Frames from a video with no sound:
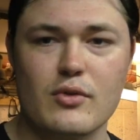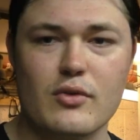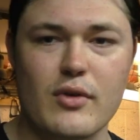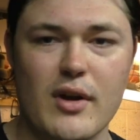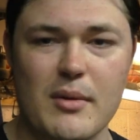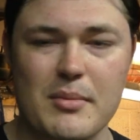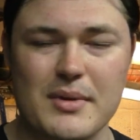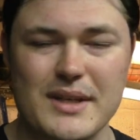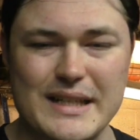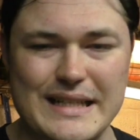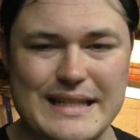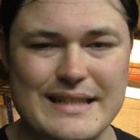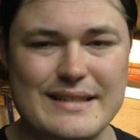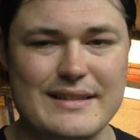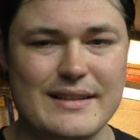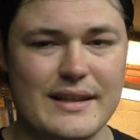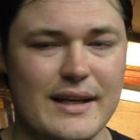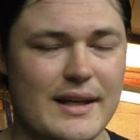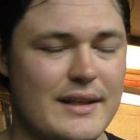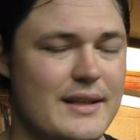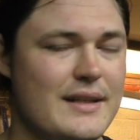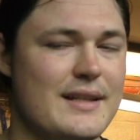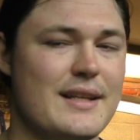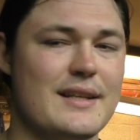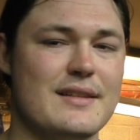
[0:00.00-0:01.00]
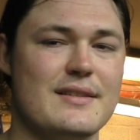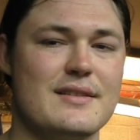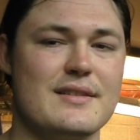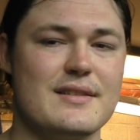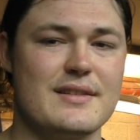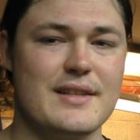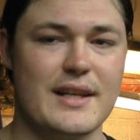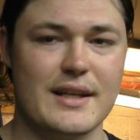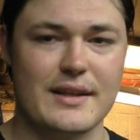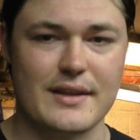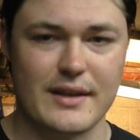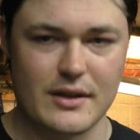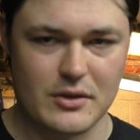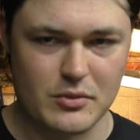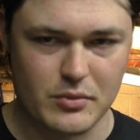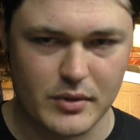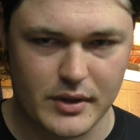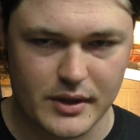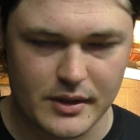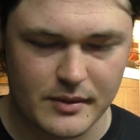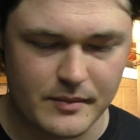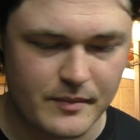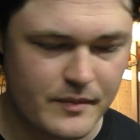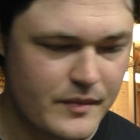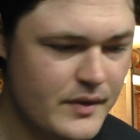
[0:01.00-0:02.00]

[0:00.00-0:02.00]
grab it easier and it doesn't stick that well.